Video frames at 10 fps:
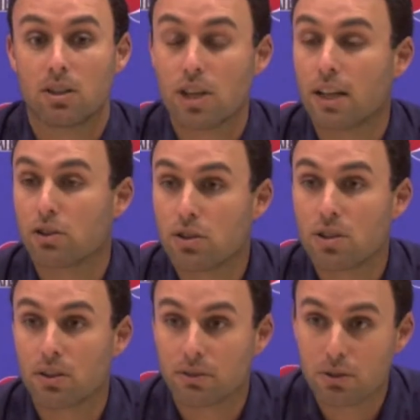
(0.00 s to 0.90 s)
challenge each
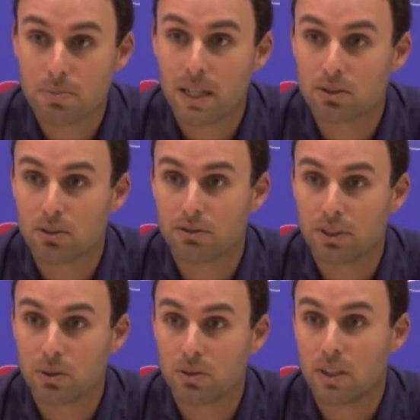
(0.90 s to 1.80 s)
other for spots on the
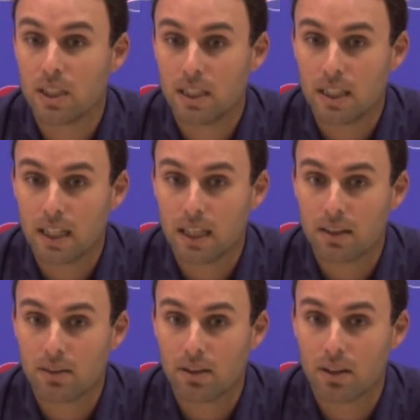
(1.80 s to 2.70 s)
field,
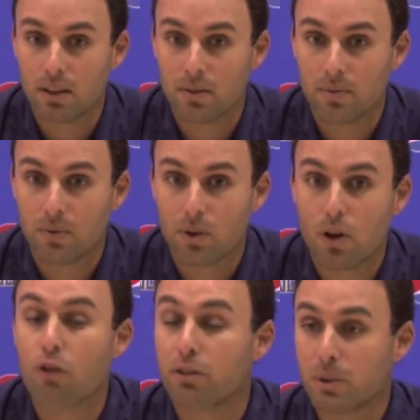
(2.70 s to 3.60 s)
and uh,
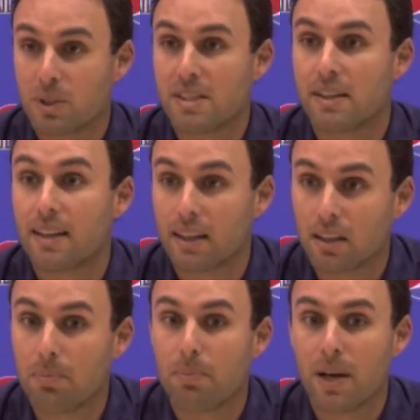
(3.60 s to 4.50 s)
hopefully we take that
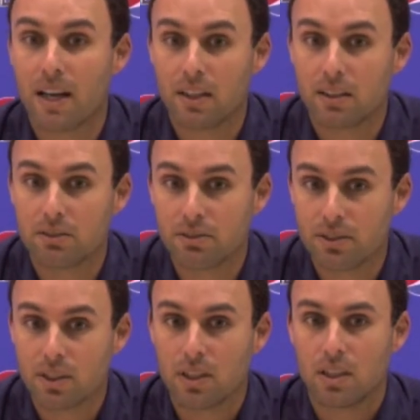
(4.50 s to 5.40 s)
competitive
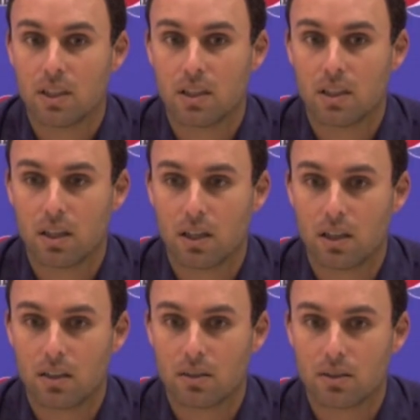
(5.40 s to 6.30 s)

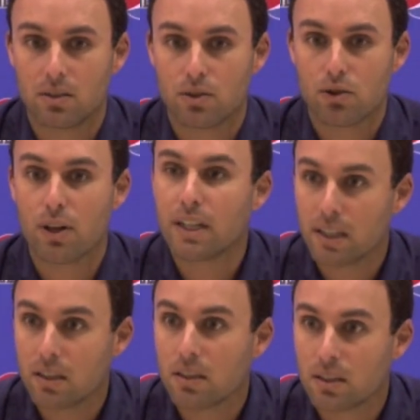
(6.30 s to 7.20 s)
uh,
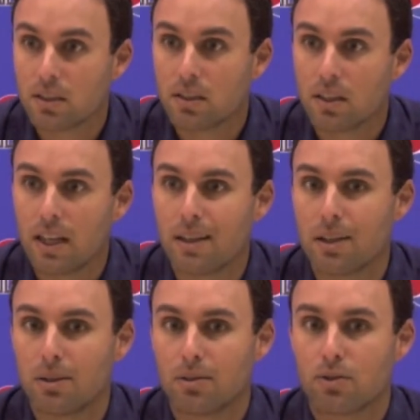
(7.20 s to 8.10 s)
training
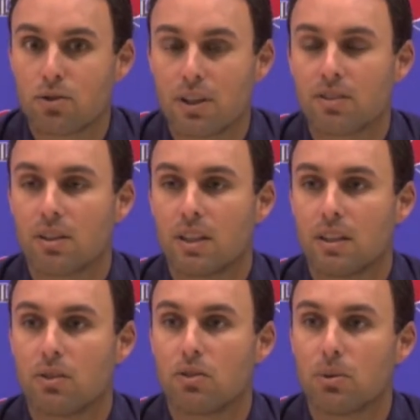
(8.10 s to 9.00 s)
and translate it
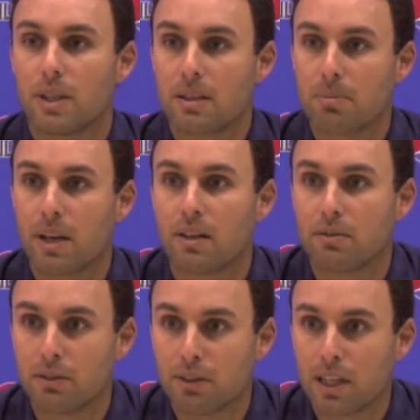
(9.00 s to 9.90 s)
into a
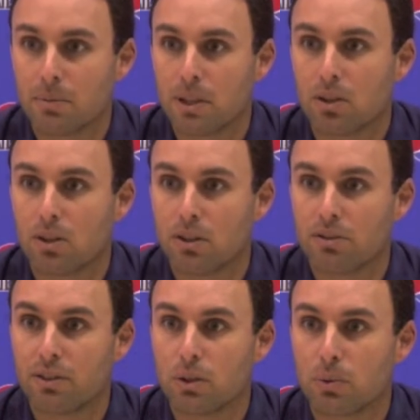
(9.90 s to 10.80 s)
competitive environment on the
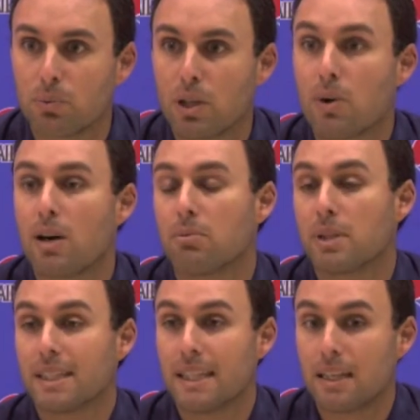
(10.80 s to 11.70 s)
field when we go out and
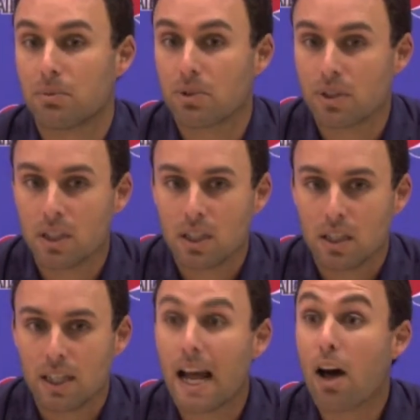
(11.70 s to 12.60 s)
play games
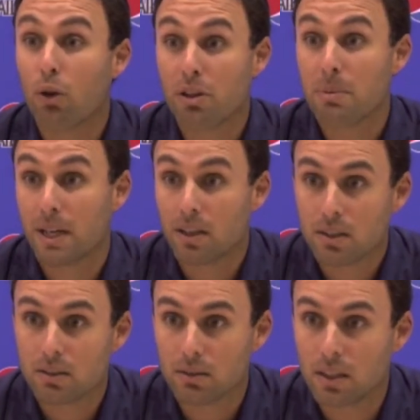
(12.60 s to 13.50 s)
in a healthy manner.
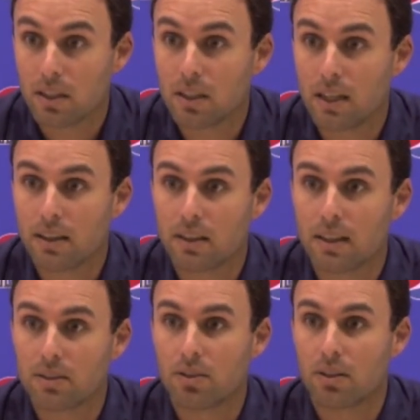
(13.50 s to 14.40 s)
And I think
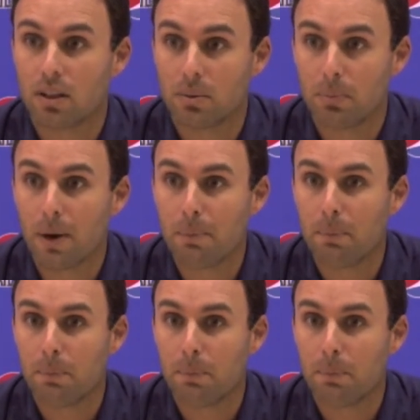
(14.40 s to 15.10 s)
that's a, a, a